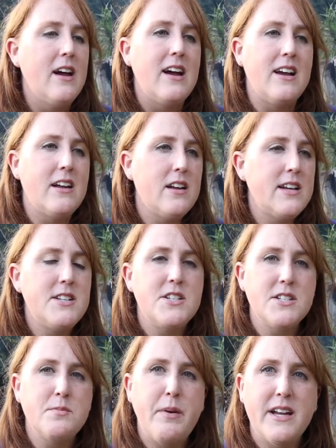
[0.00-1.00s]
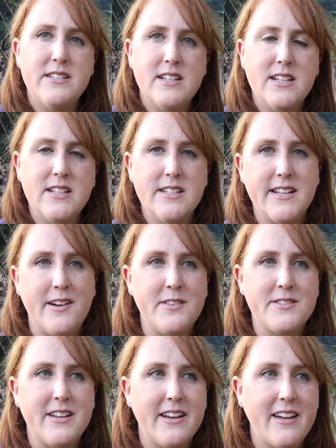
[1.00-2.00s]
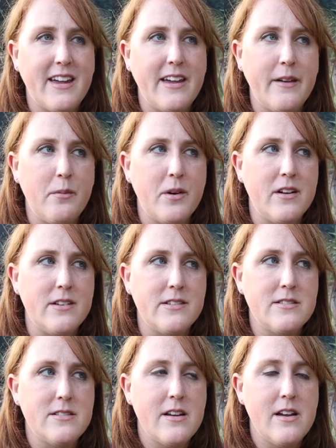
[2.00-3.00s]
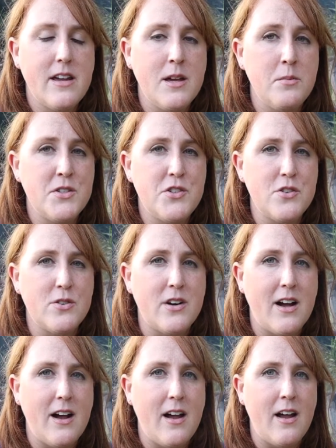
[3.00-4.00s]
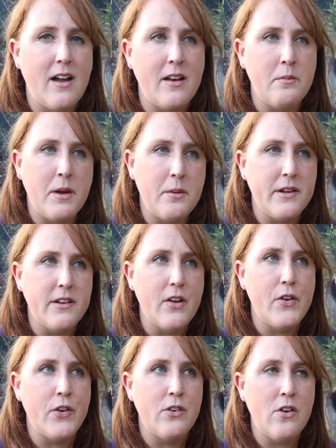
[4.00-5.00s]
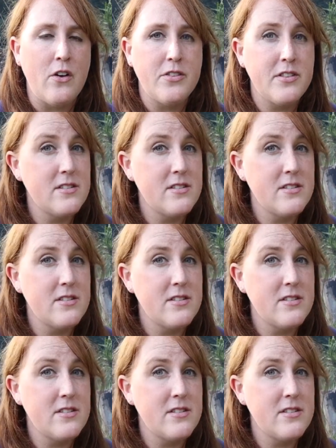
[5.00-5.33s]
He just basically sounds like he was immature and maybe not the